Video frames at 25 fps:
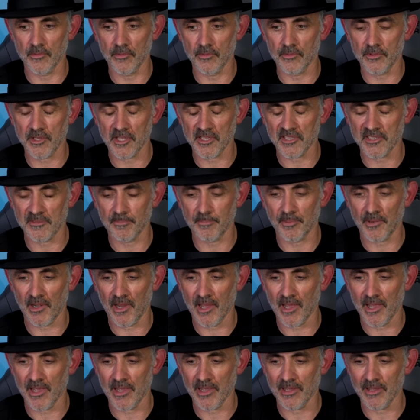
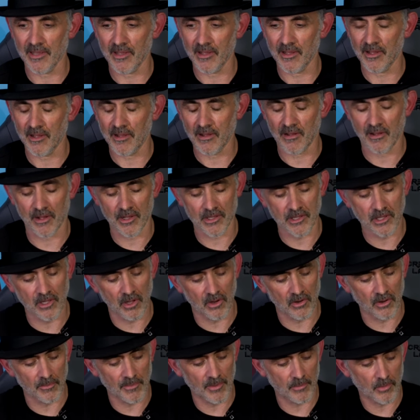display. Oh, I
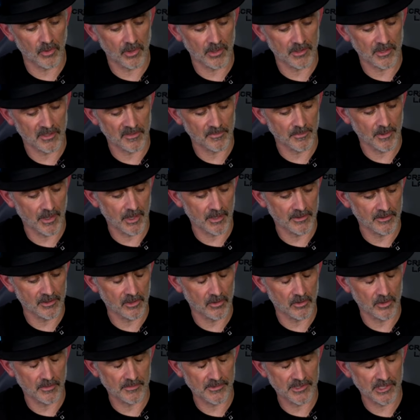can't remember what display is
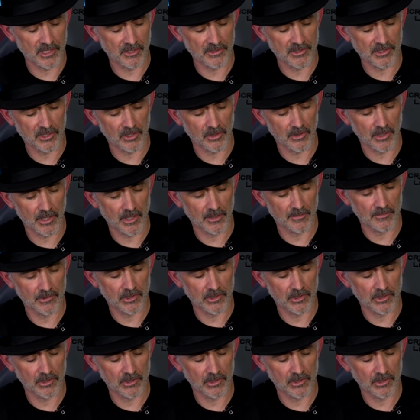called. I'm so sorry,